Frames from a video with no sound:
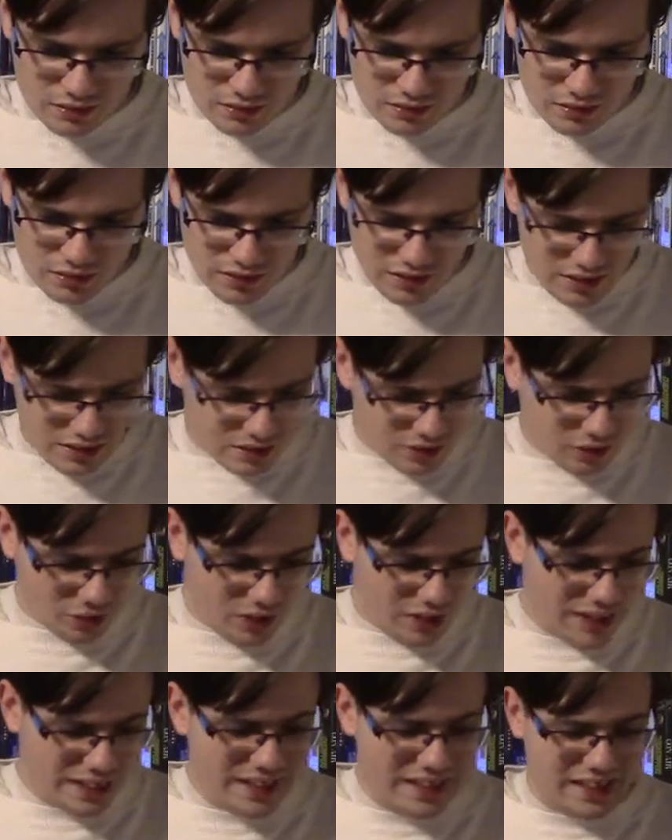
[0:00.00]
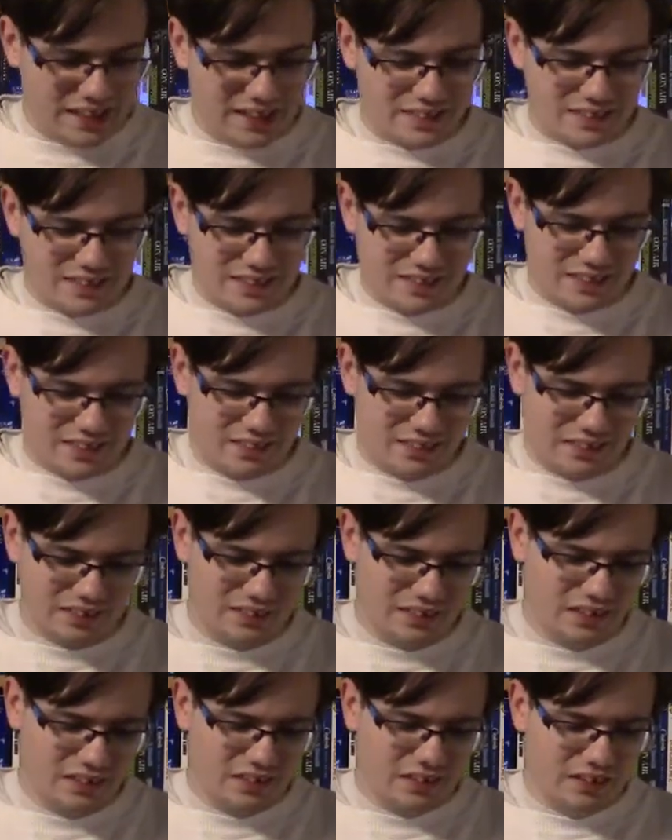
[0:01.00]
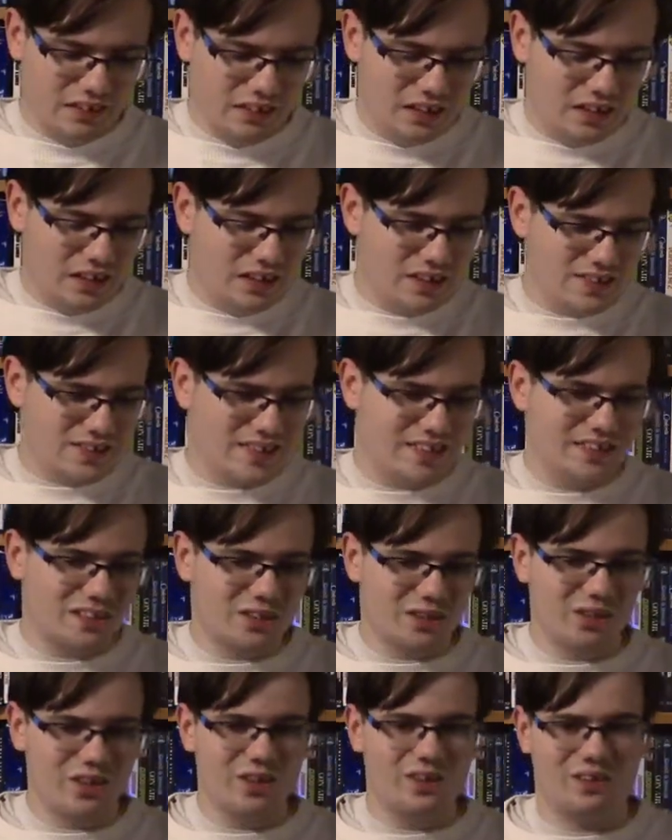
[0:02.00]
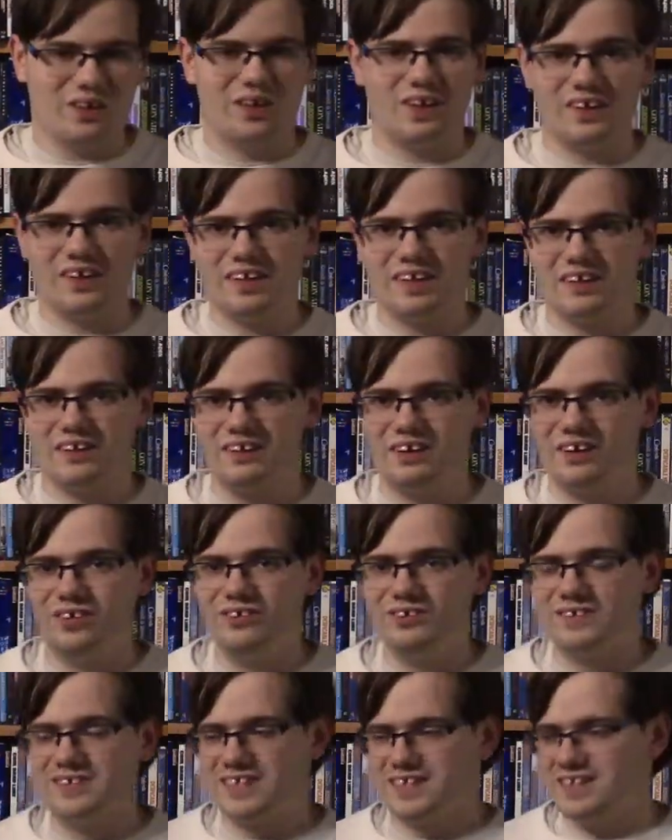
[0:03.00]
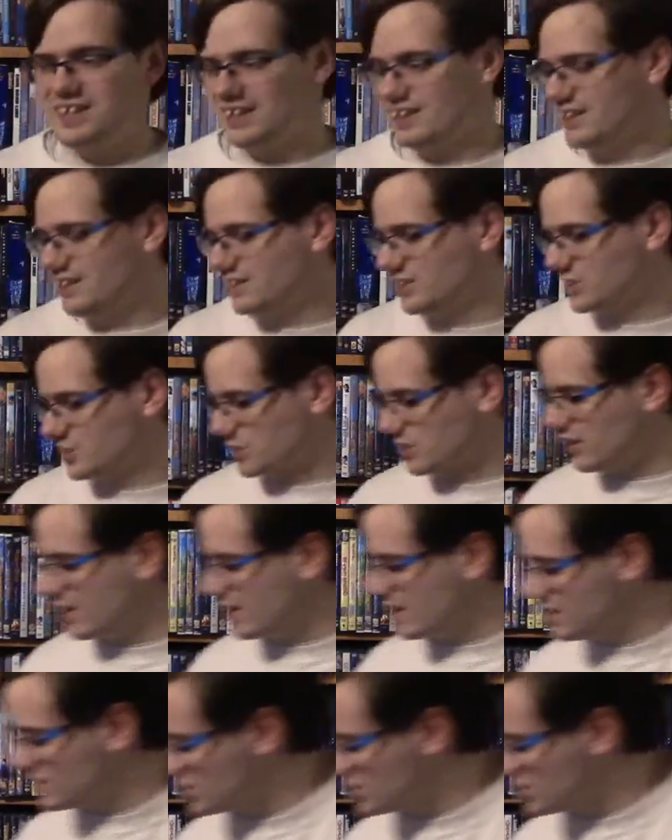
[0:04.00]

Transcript: Yeah, Claudette. Essentially, Claudette goes in and tries